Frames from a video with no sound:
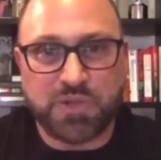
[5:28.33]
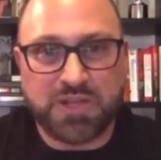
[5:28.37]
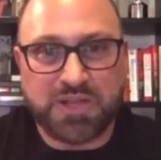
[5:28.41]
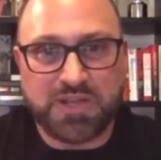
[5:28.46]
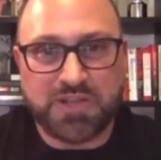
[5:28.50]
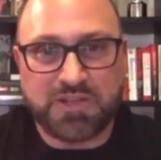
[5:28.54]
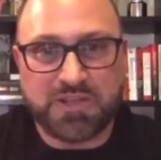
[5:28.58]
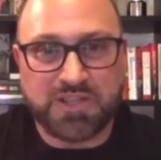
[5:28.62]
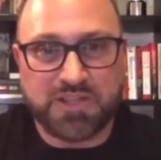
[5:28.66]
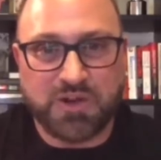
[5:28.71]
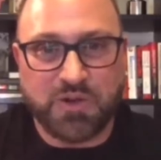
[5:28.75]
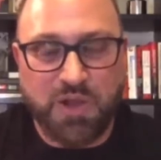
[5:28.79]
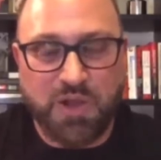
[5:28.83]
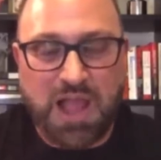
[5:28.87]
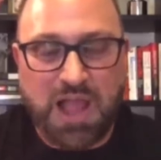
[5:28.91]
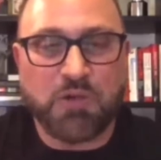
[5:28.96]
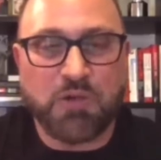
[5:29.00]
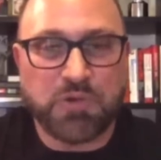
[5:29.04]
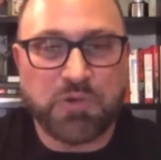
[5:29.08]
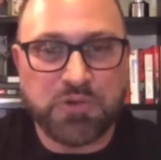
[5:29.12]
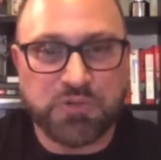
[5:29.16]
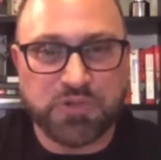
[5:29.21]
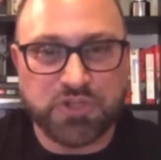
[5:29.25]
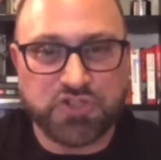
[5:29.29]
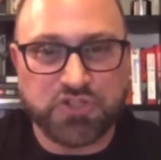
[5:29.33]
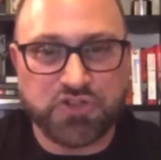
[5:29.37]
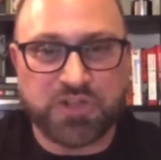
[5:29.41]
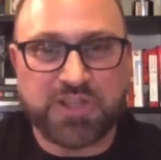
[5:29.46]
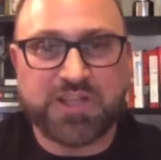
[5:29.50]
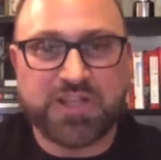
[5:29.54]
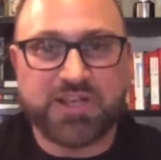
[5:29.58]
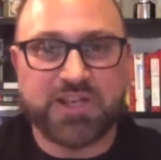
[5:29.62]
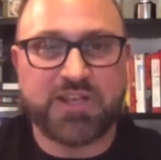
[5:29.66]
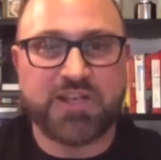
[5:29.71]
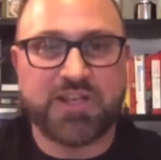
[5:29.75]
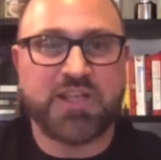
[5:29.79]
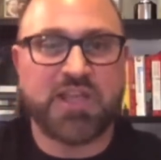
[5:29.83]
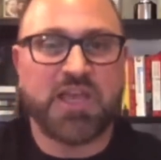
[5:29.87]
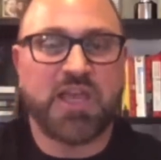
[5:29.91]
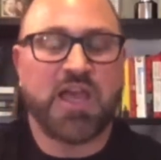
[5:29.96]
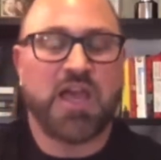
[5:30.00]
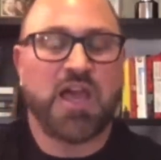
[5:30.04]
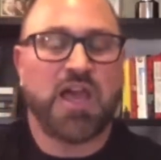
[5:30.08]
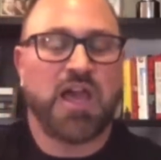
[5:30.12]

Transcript: and, you know, how we were treated.